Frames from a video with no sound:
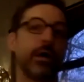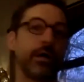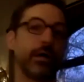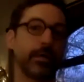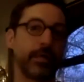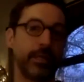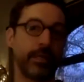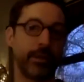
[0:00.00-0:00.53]

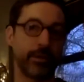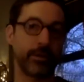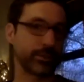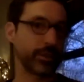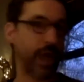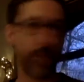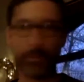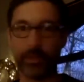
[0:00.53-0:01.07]
in our
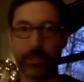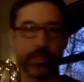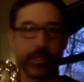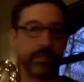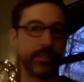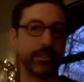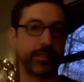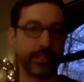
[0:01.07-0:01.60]
shopping,
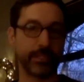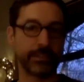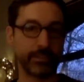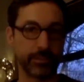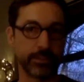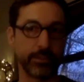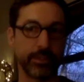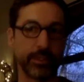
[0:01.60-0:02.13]
and the things that we're
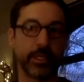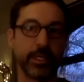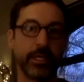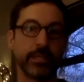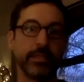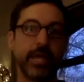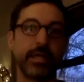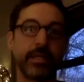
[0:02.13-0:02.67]
doing,
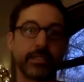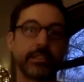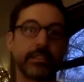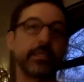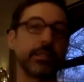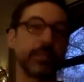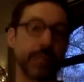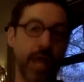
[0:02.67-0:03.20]
that it's in
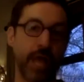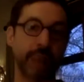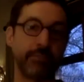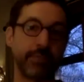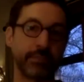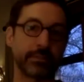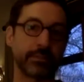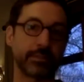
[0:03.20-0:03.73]

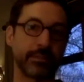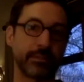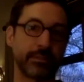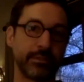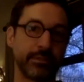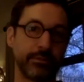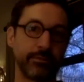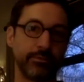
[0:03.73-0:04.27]
alignment
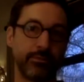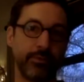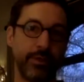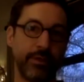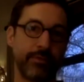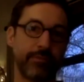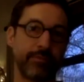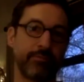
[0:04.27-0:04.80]

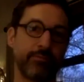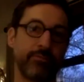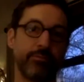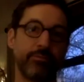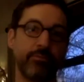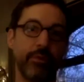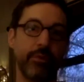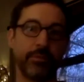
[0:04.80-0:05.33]
with
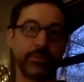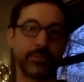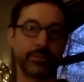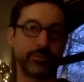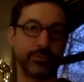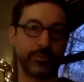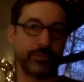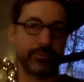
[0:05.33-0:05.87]
what we
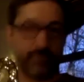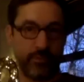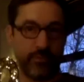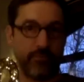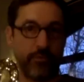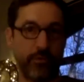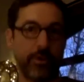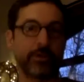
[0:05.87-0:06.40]
choose to vote
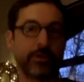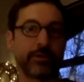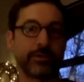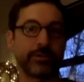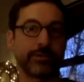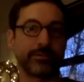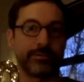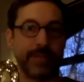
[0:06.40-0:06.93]
for,
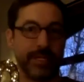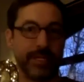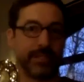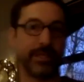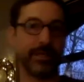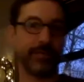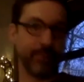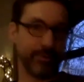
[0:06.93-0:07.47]
right?
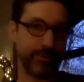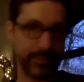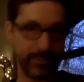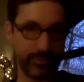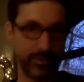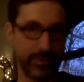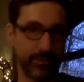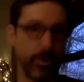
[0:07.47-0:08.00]
Like
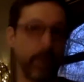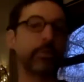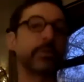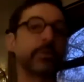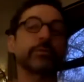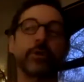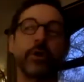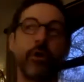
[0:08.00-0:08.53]

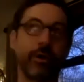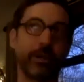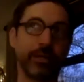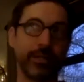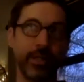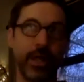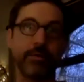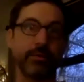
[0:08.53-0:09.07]
in
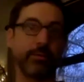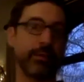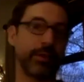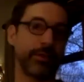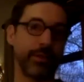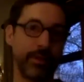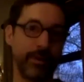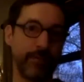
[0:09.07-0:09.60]
alignment
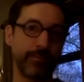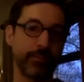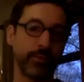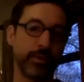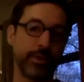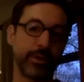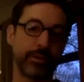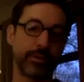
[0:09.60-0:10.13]
with